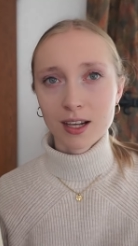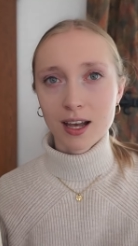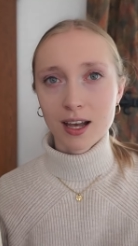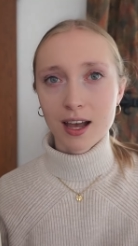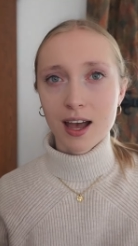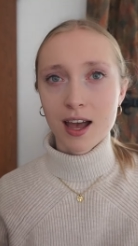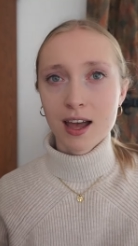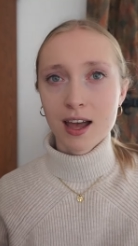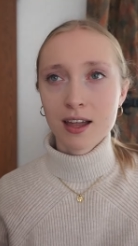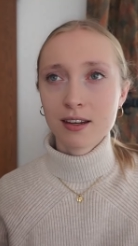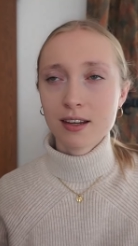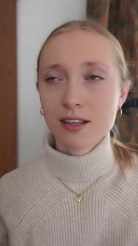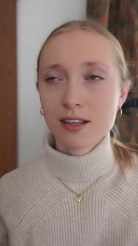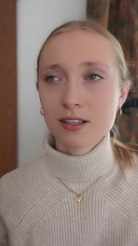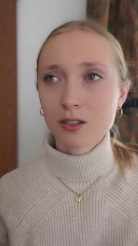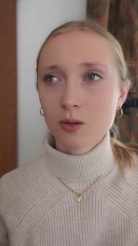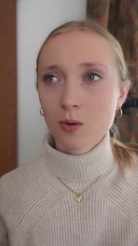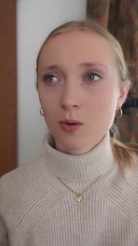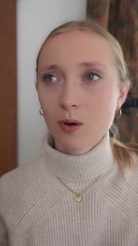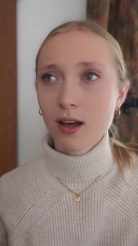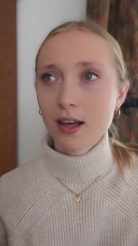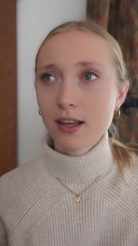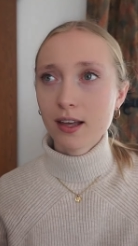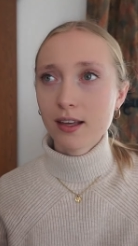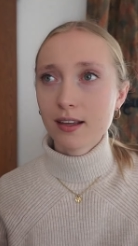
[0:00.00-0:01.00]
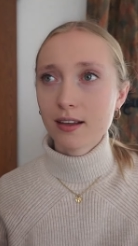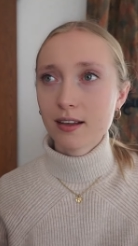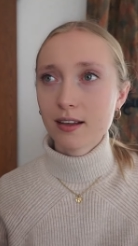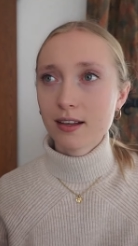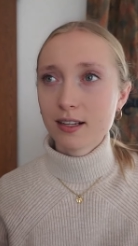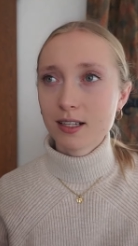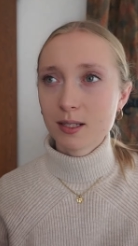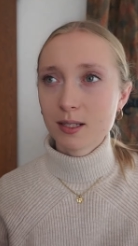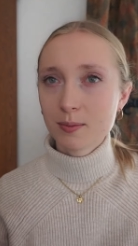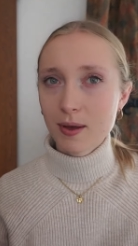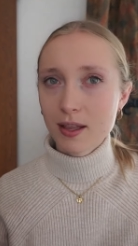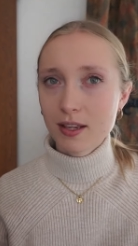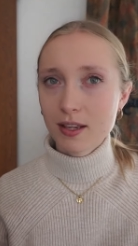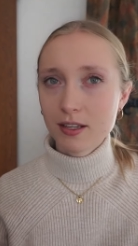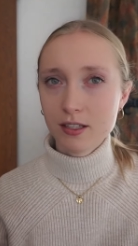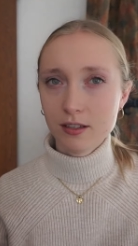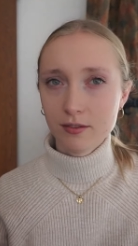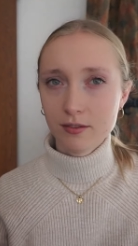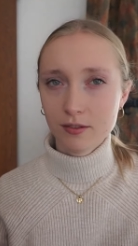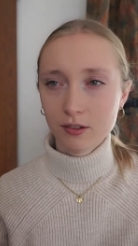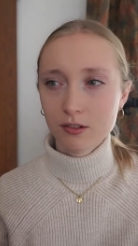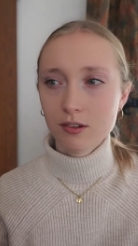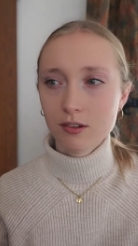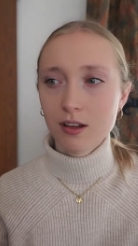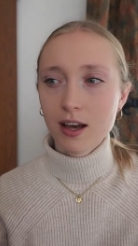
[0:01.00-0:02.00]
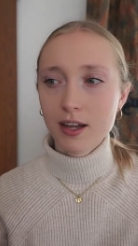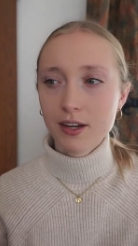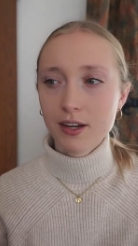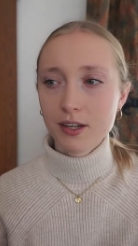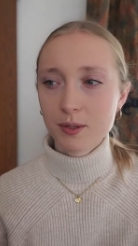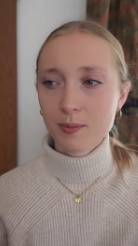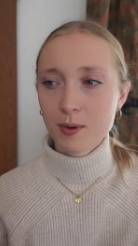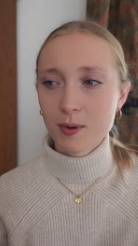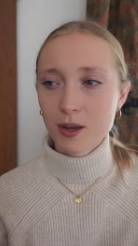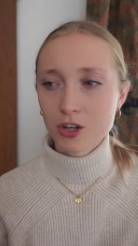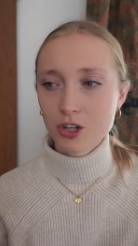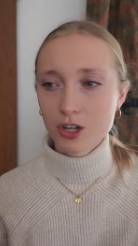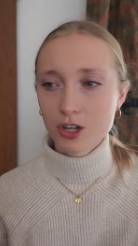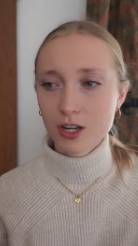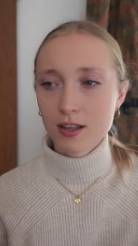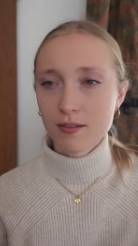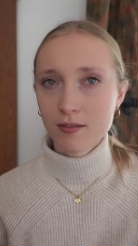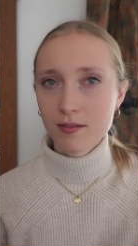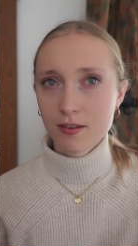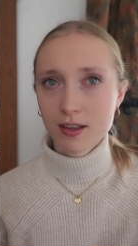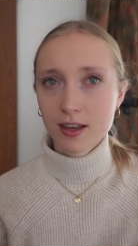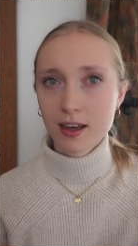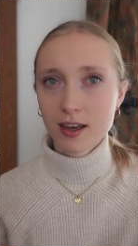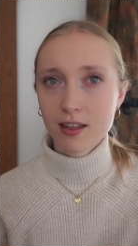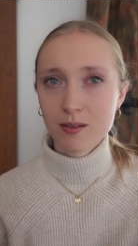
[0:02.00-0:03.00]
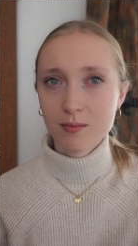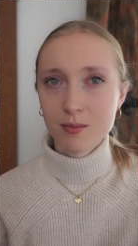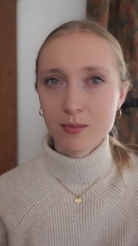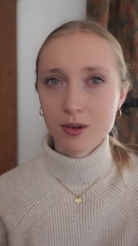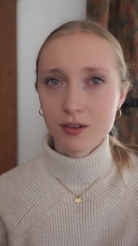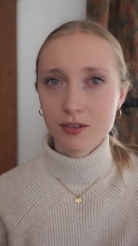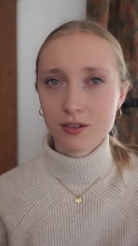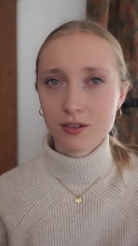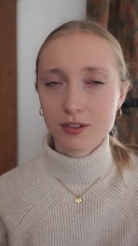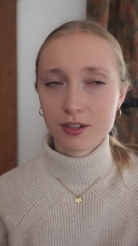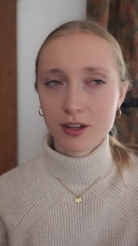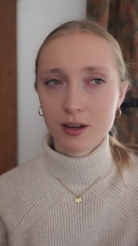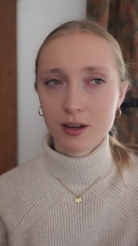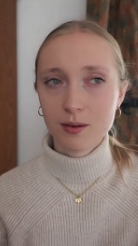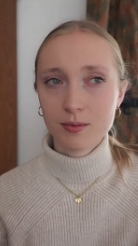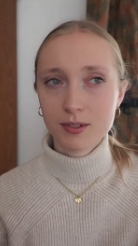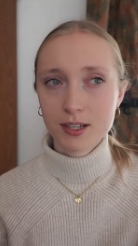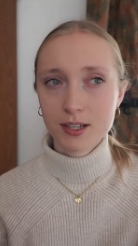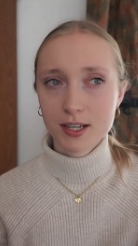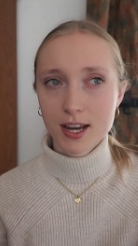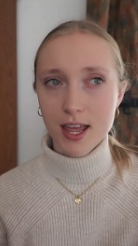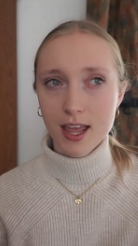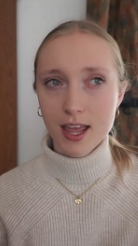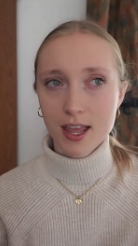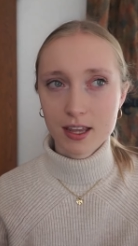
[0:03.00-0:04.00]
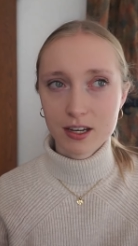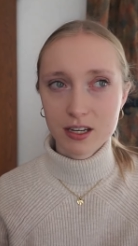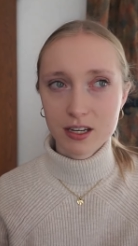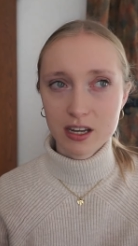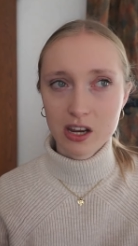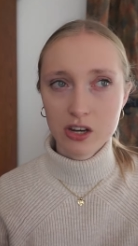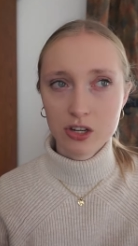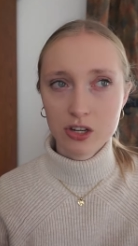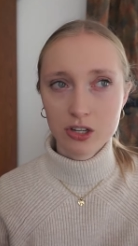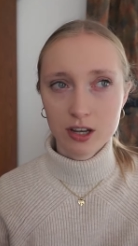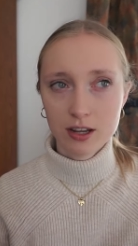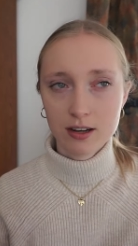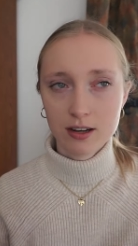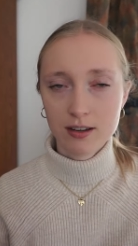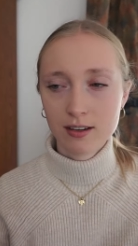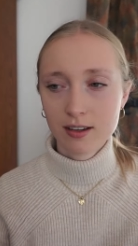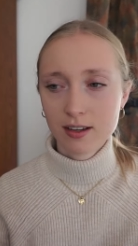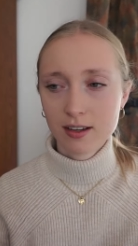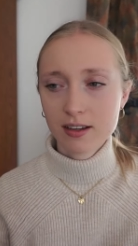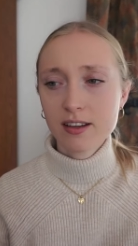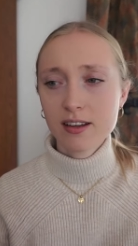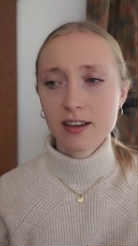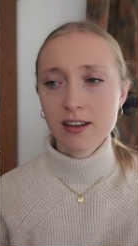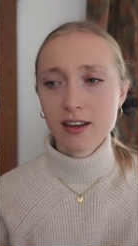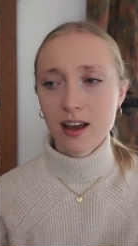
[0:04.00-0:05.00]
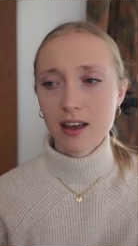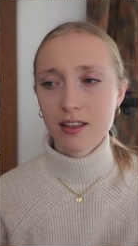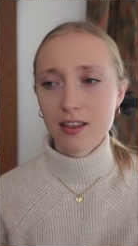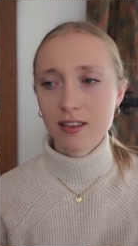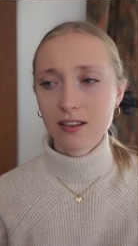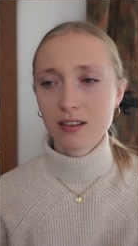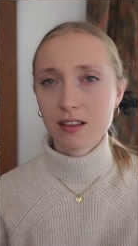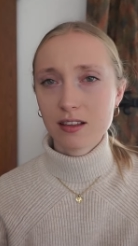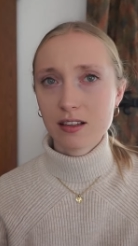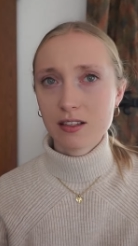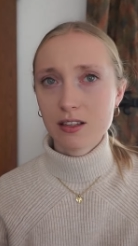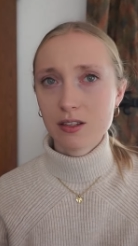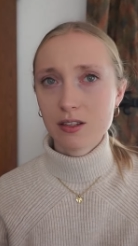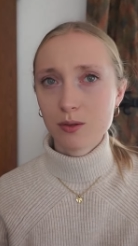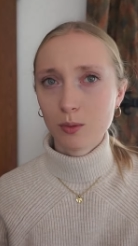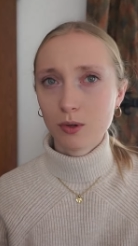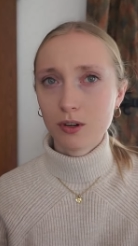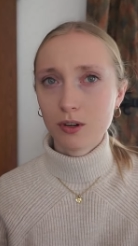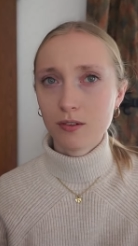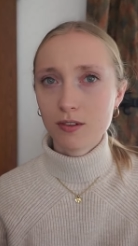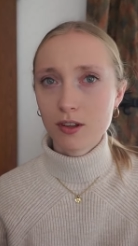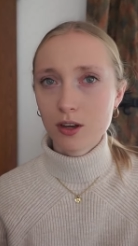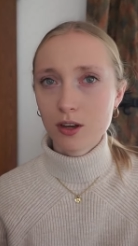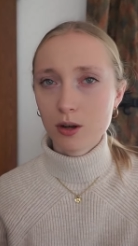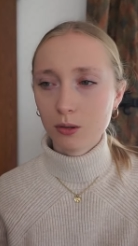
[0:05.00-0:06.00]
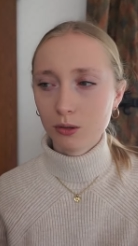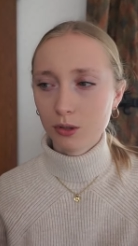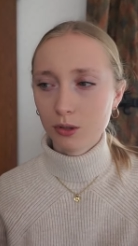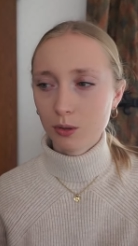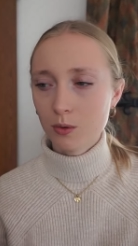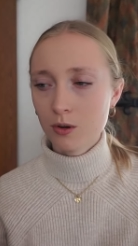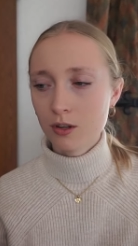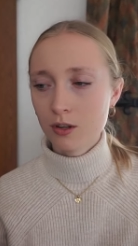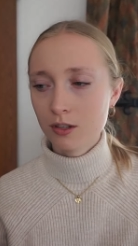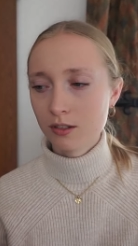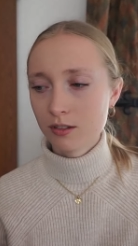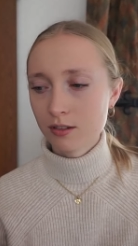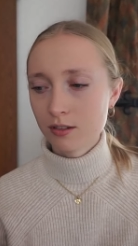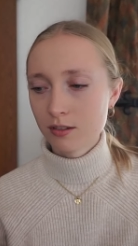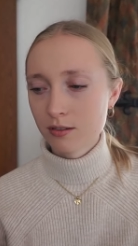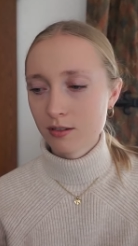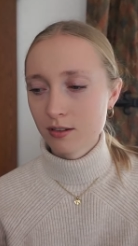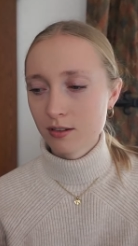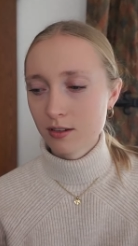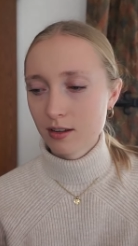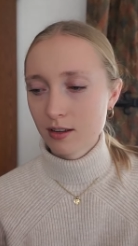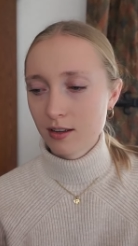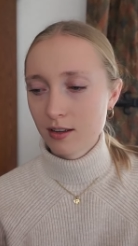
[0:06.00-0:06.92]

And it's quite expensive online, especially if you get the most up-to-date edition. I think this is one of the older ones.